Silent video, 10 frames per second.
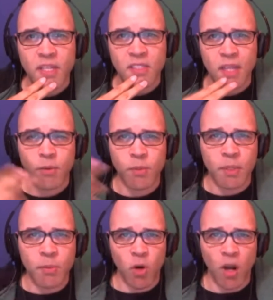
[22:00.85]
that would be
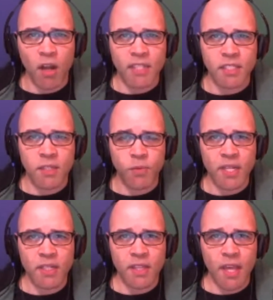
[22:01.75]
more honest and
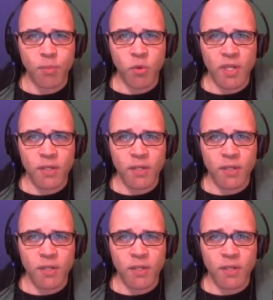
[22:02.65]
real at that point.